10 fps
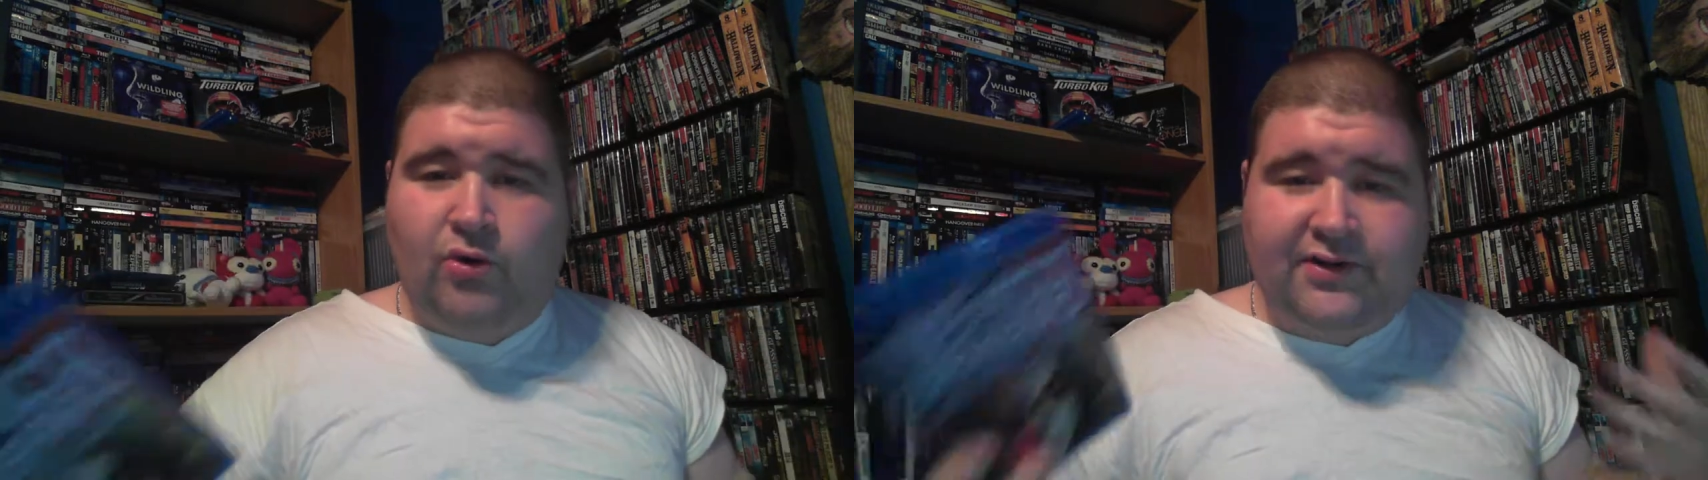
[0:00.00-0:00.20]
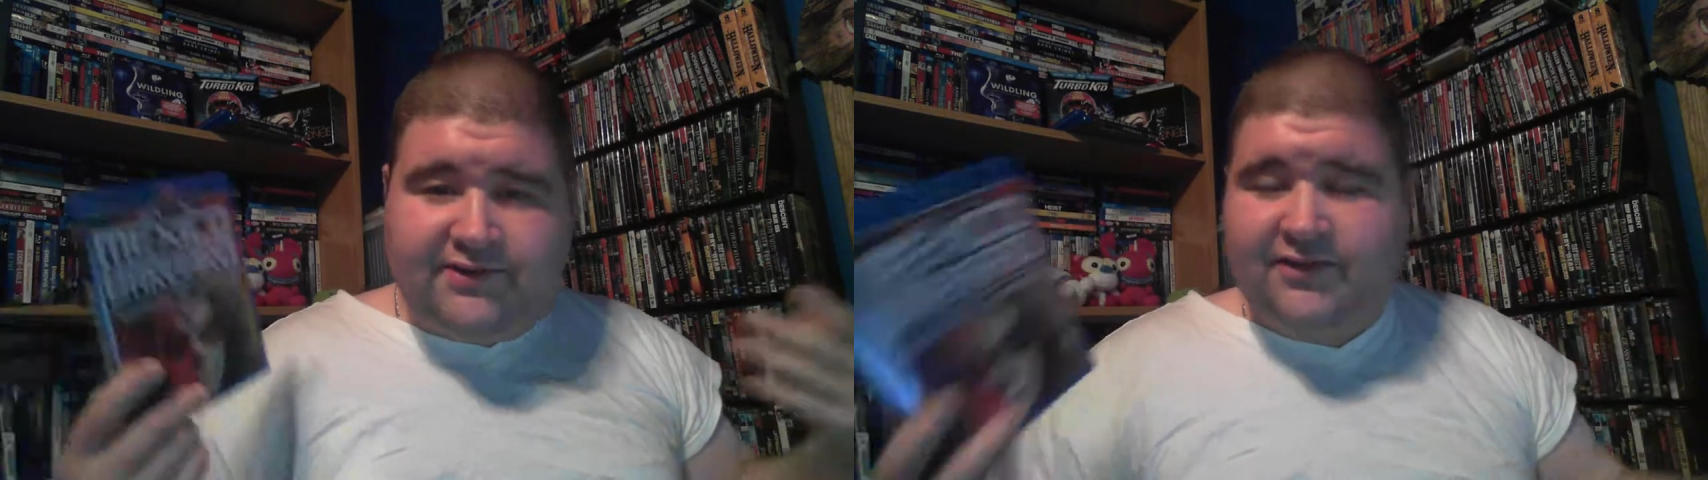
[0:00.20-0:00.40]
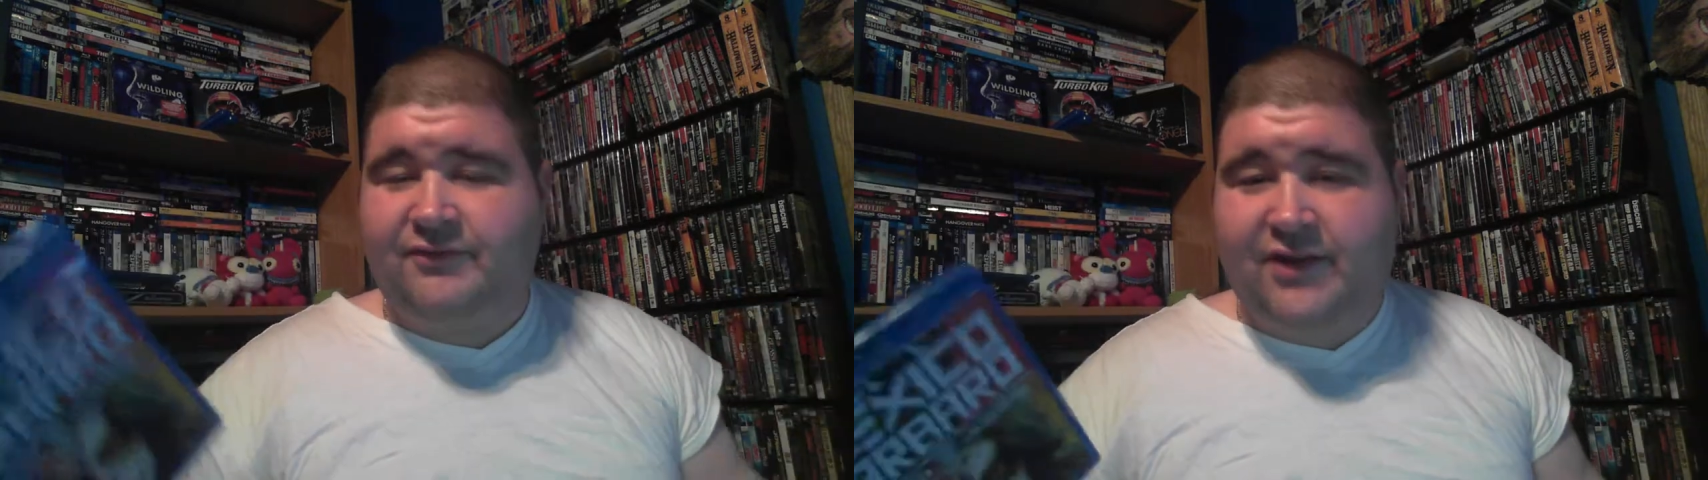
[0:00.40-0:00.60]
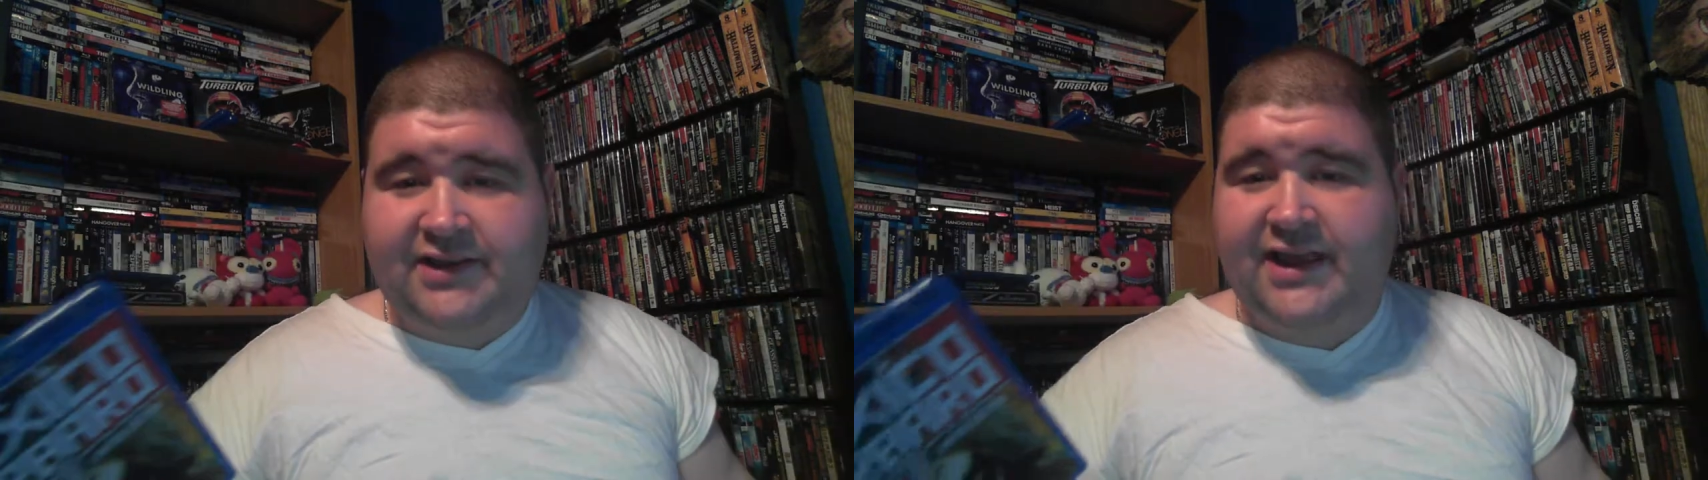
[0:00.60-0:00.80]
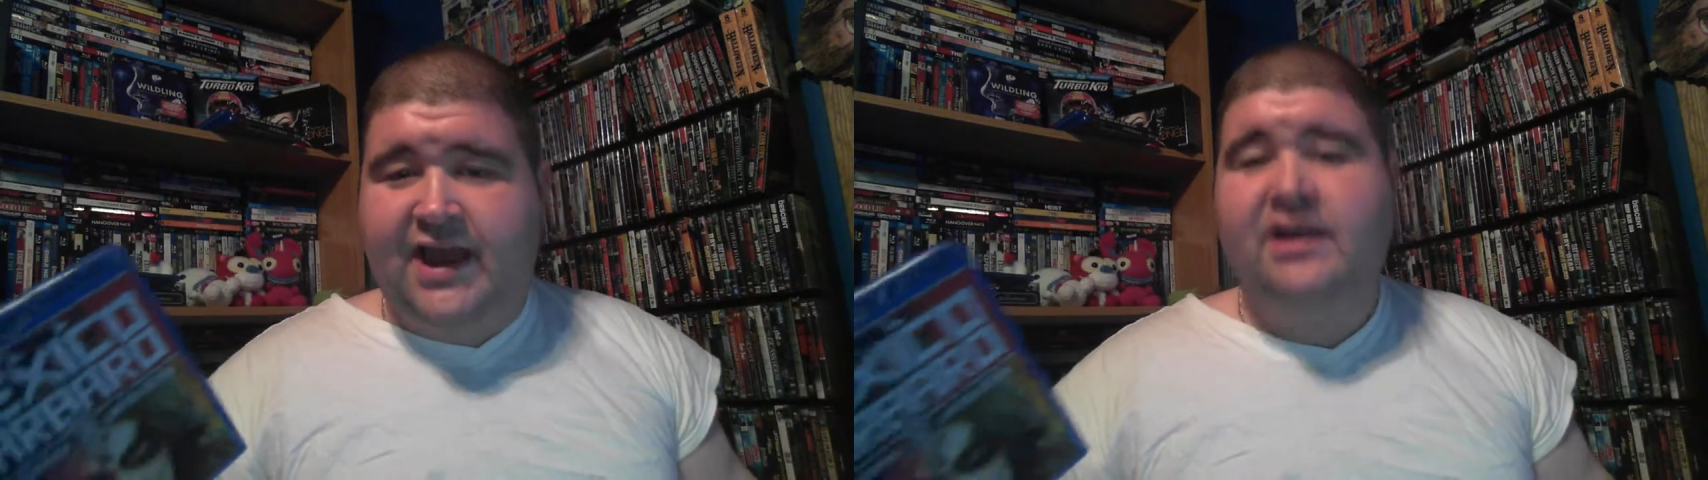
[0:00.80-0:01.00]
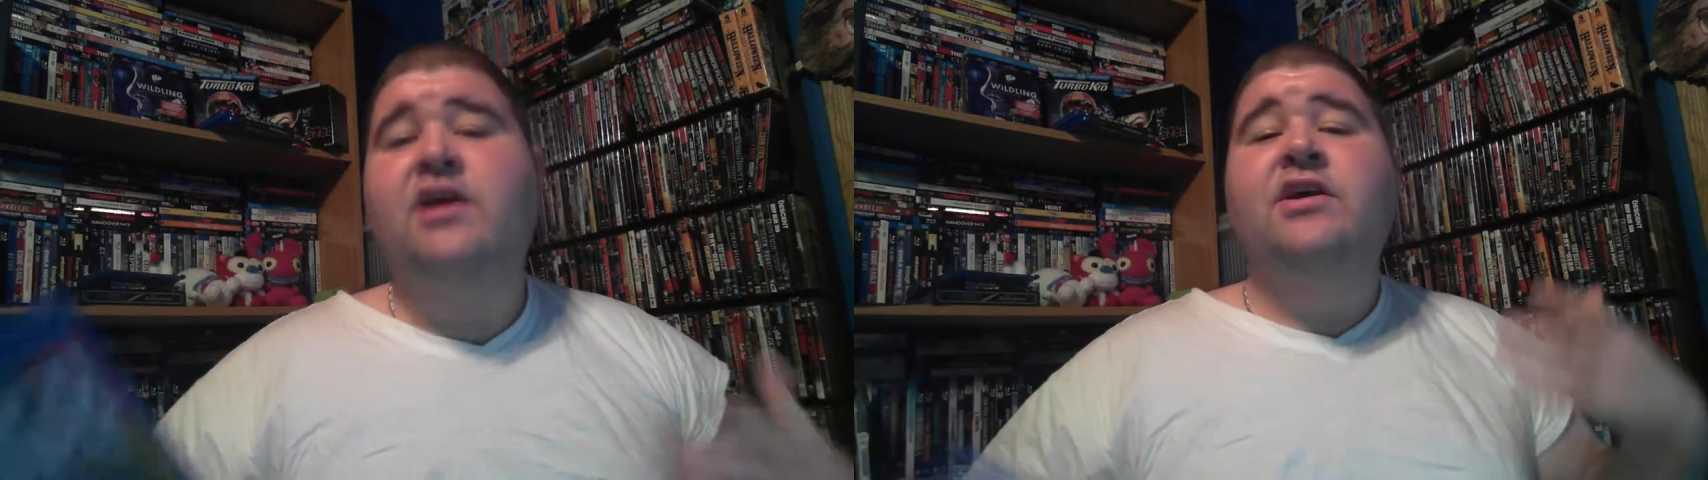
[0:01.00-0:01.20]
and stuff like that.